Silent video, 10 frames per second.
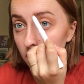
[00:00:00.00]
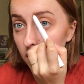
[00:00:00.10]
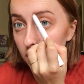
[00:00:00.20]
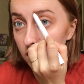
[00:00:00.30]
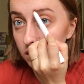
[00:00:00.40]

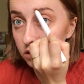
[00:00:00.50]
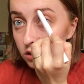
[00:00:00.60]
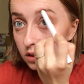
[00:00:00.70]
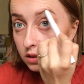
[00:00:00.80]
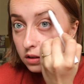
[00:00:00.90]
And I
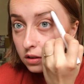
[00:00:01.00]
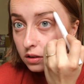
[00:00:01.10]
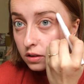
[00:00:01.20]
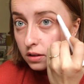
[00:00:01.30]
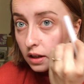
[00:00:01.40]
just
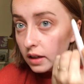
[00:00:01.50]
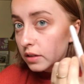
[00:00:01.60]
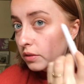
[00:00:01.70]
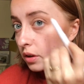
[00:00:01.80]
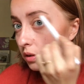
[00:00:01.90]
kind
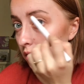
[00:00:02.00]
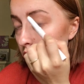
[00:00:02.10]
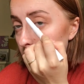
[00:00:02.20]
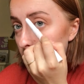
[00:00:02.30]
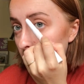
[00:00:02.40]
of go
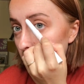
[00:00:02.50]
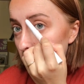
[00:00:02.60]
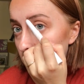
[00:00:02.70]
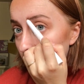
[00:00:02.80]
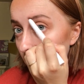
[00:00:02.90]
over my whole
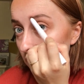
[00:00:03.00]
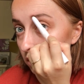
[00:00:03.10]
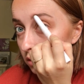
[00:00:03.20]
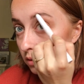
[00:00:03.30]
brow.